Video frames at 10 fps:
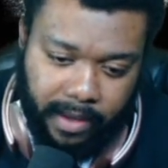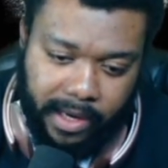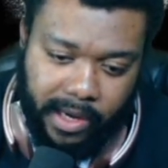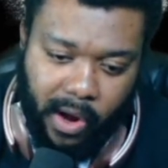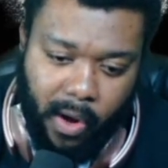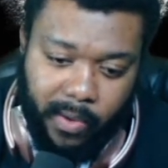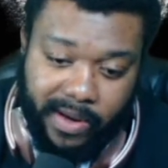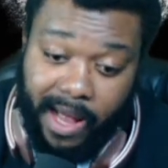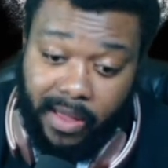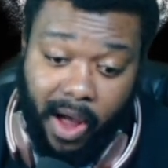You know,
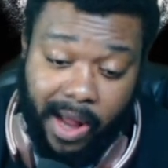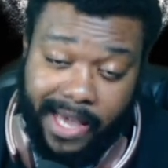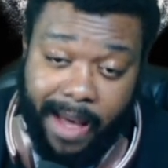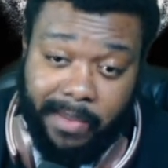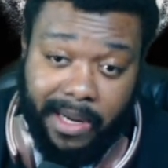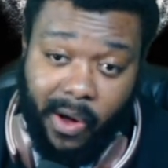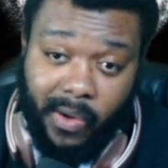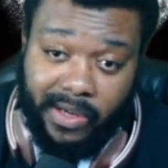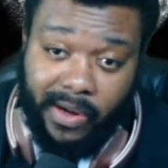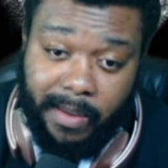which I thought Captain Lowe
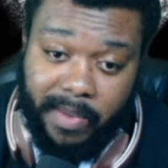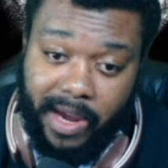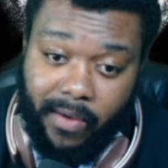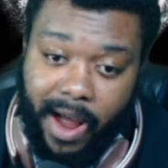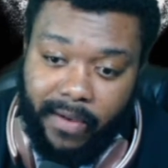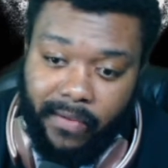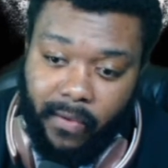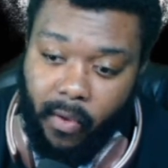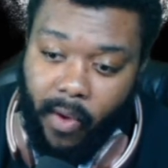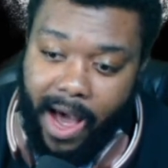was going to be around
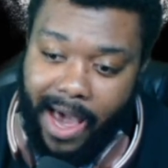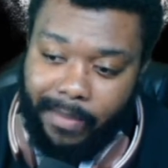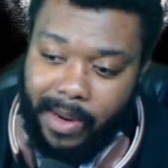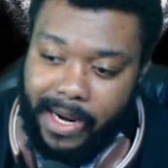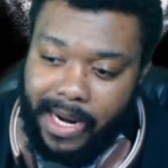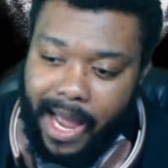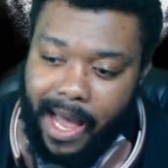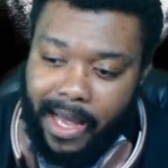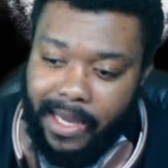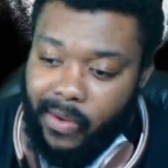for a while, but
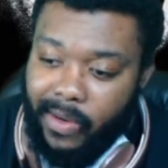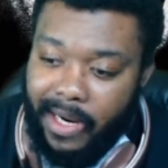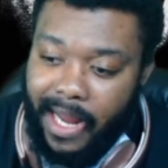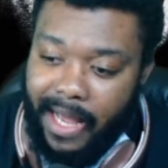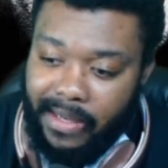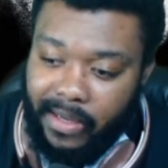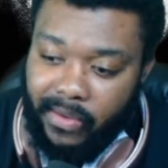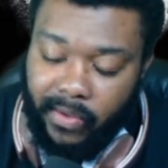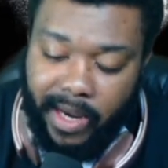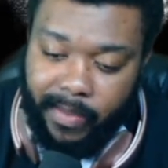nah, he only
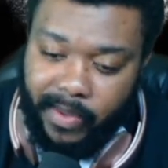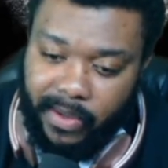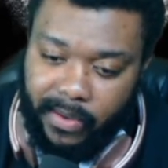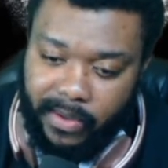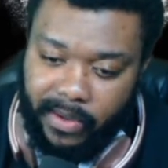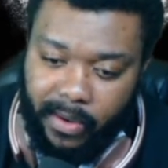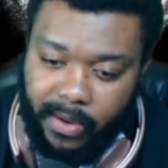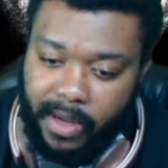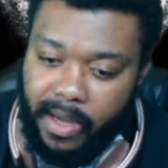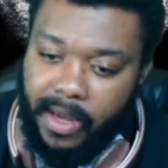lasted three episodes, so
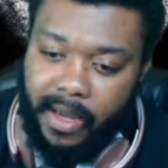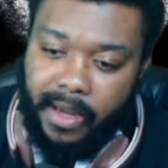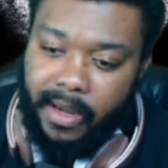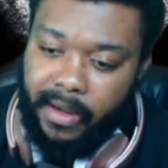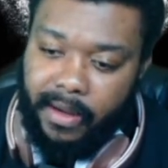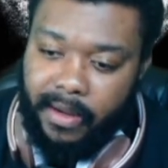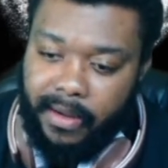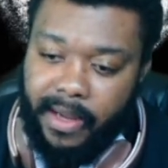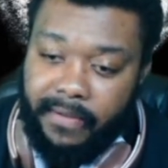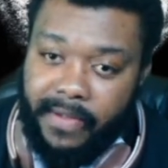
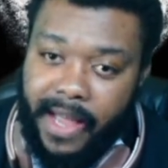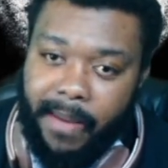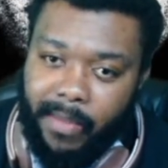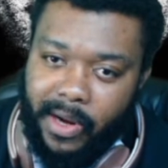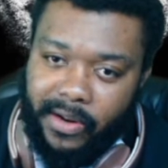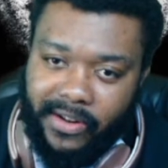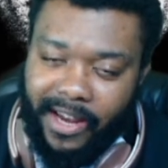if that much.